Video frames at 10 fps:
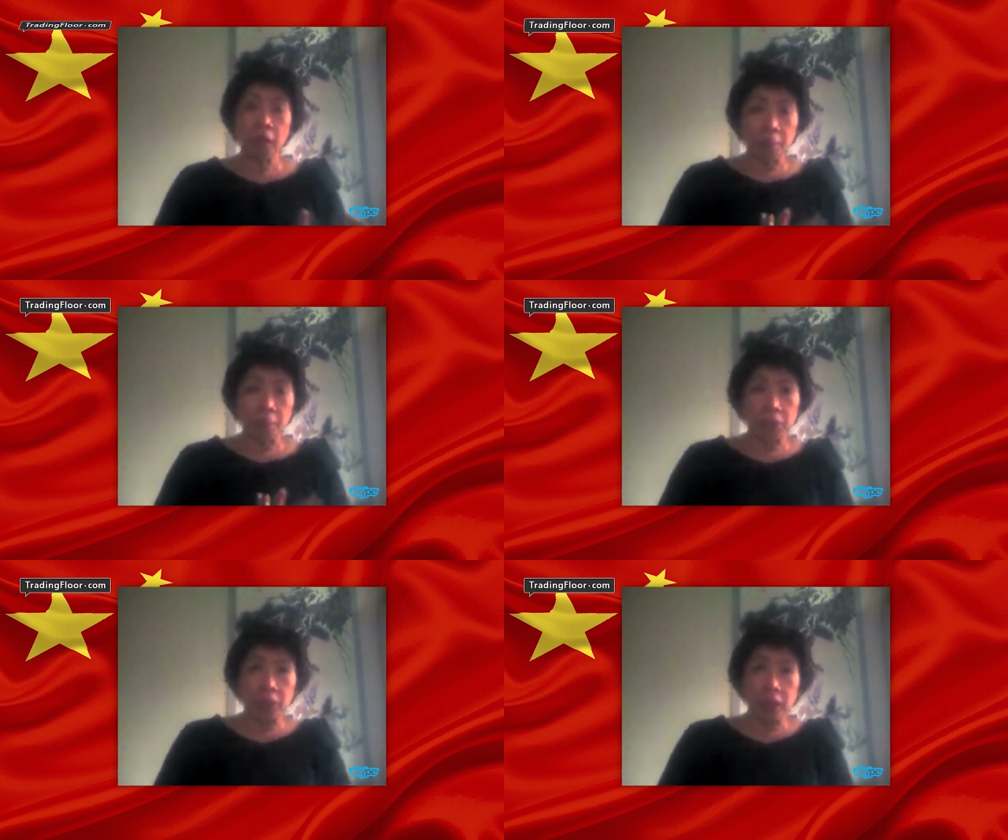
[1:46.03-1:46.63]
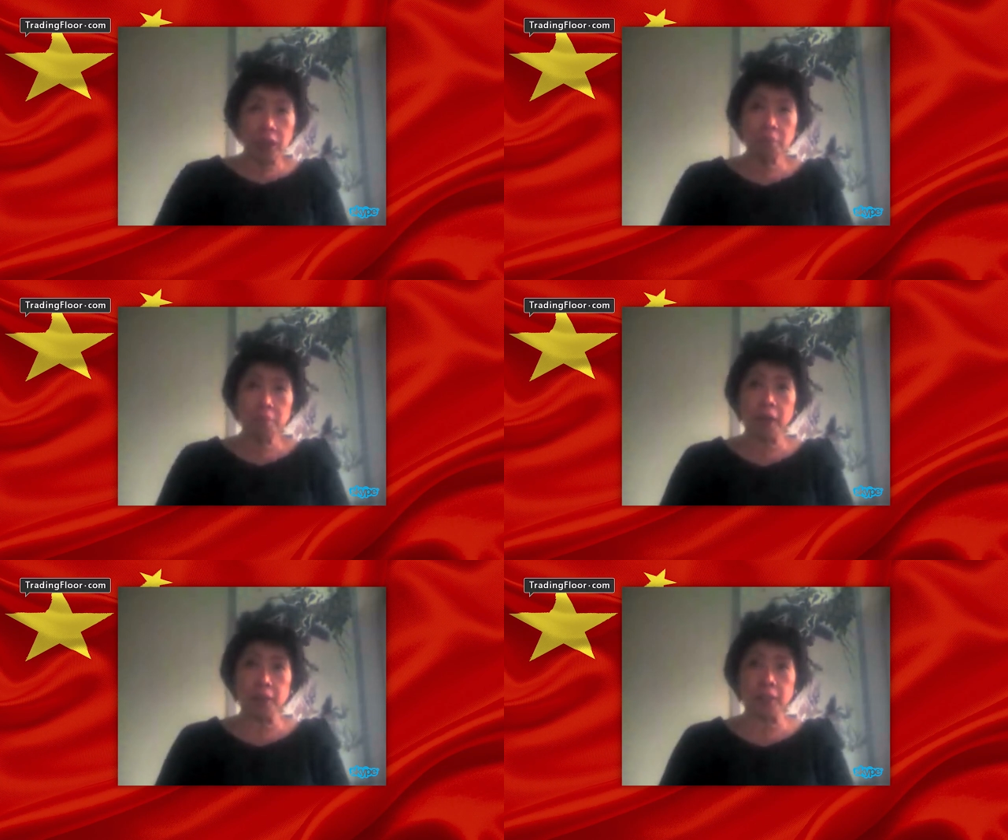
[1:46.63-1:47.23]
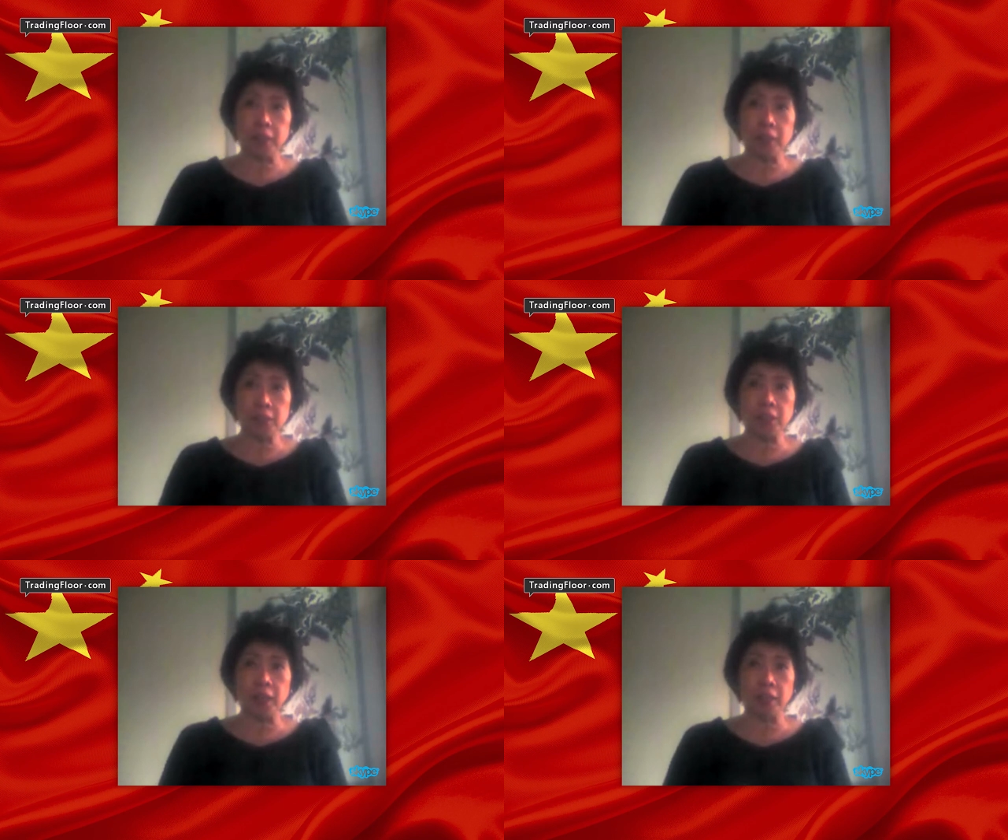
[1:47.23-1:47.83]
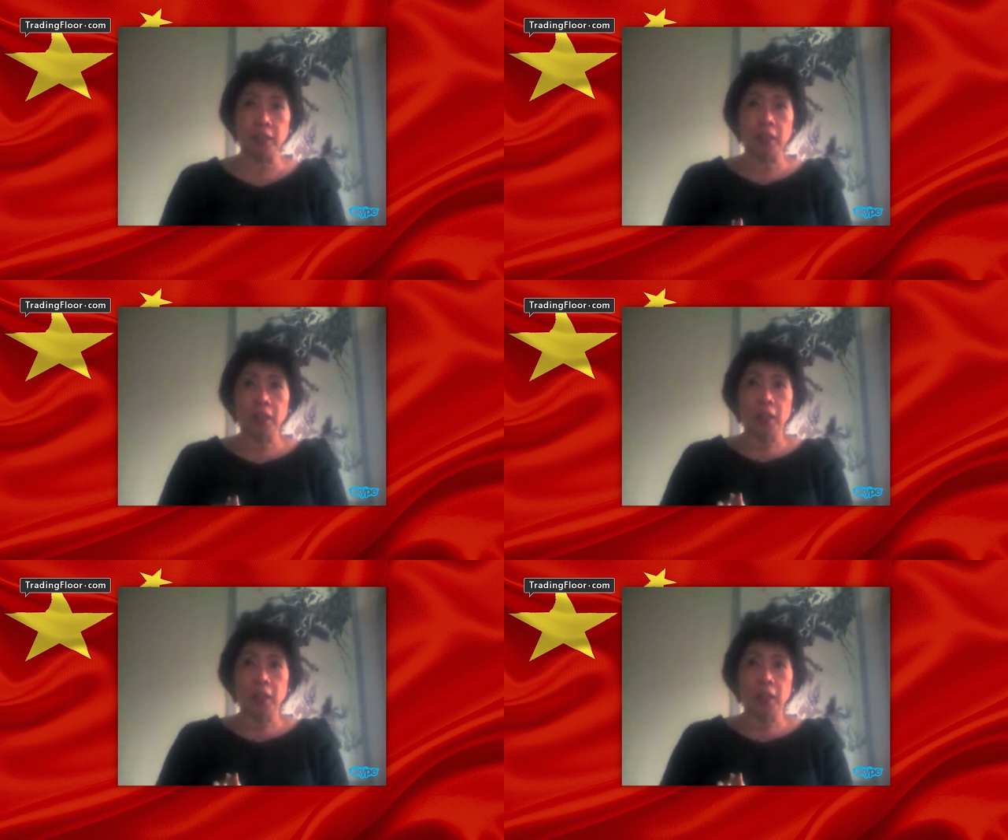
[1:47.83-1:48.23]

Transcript: But the other part is that